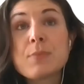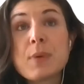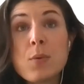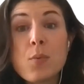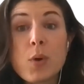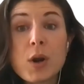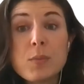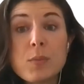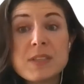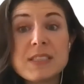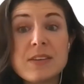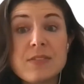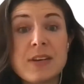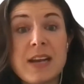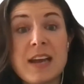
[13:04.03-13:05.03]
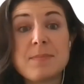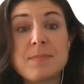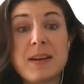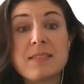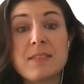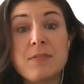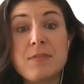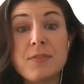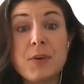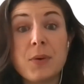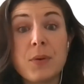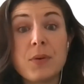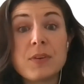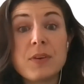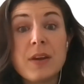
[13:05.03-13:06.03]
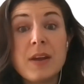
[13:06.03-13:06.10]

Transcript: work with different aspects of food.